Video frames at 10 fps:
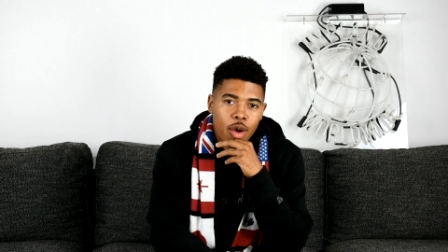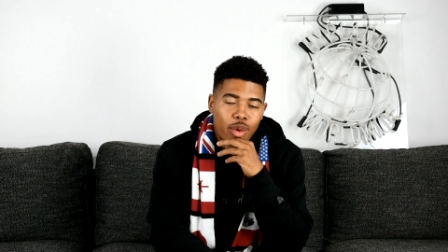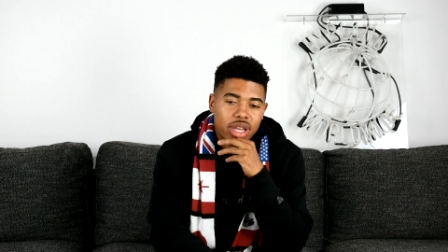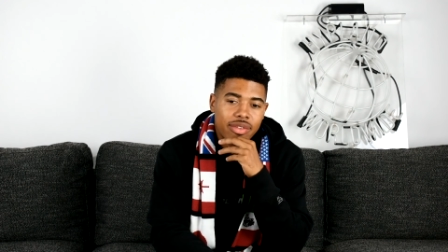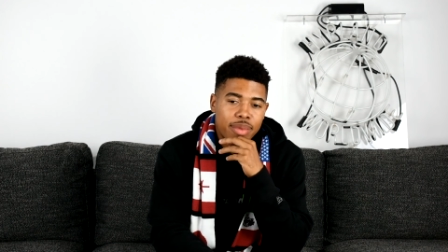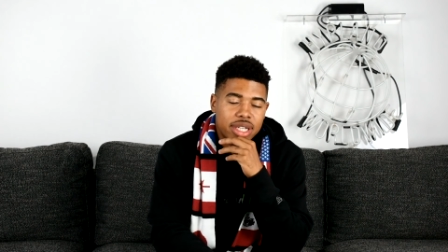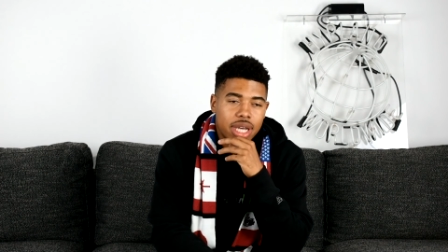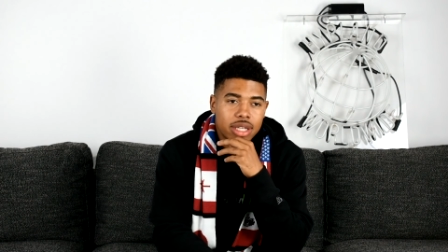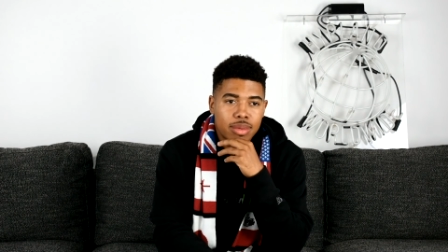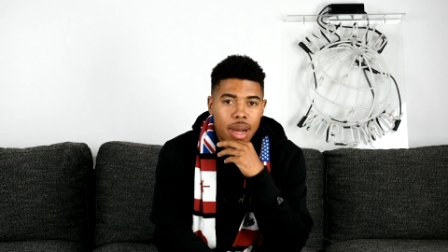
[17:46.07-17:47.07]
Want to give a big
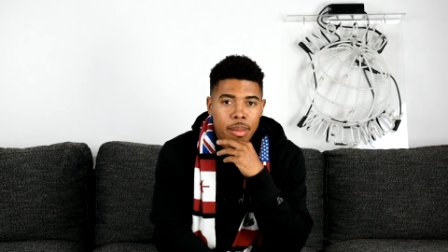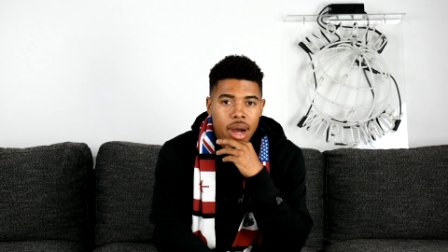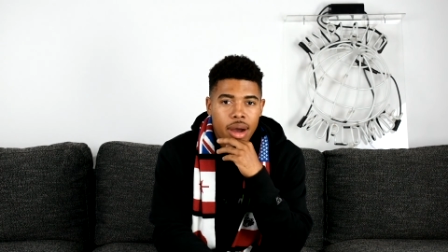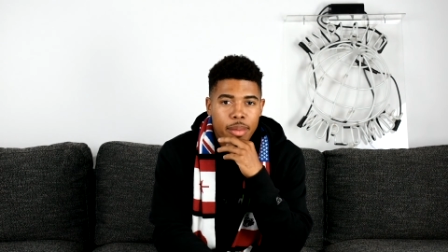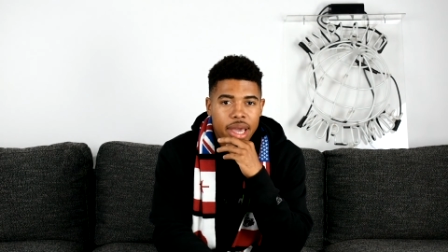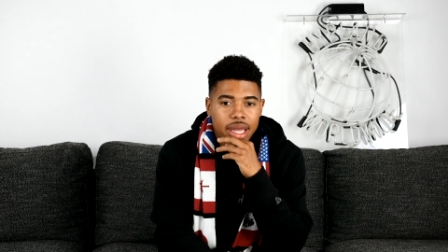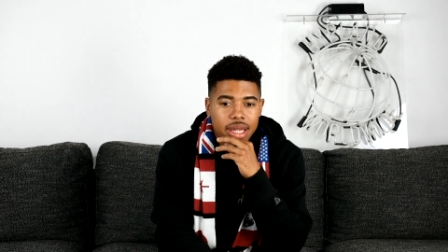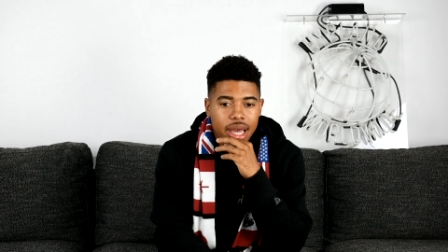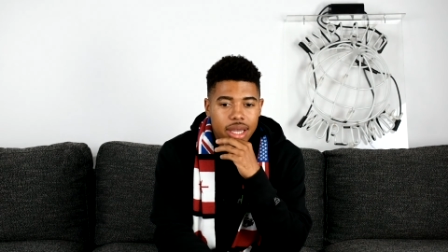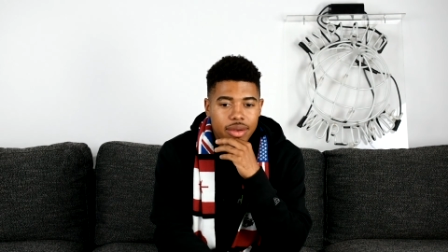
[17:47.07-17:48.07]
shout out to my mom, man,
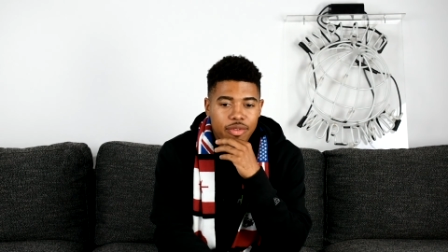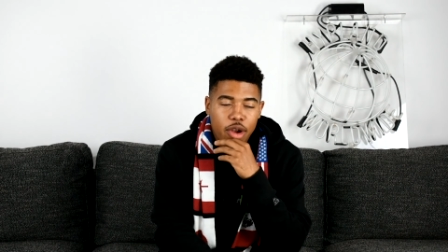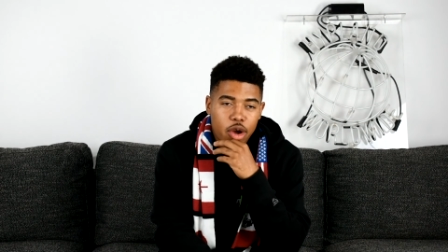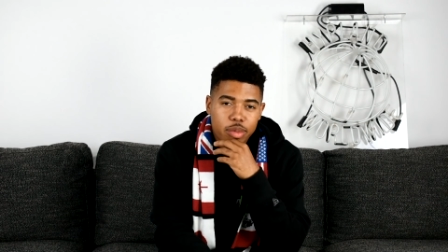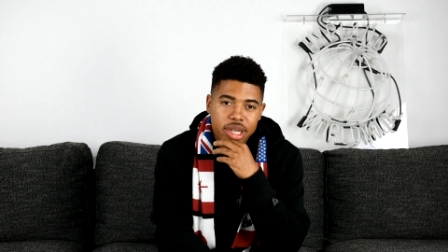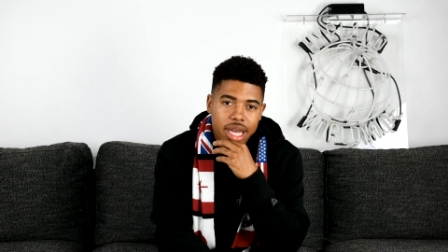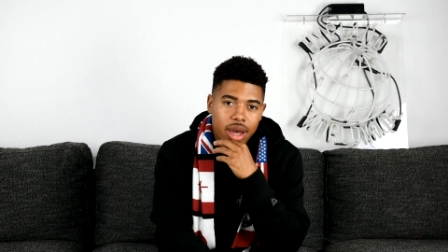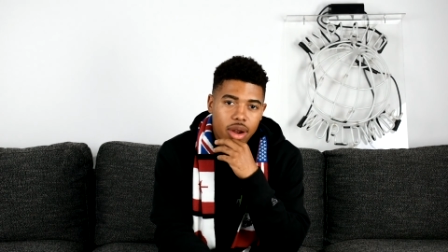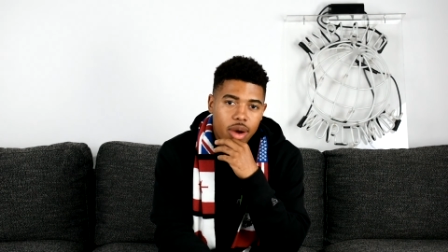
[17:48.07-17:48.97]
like for holding me down,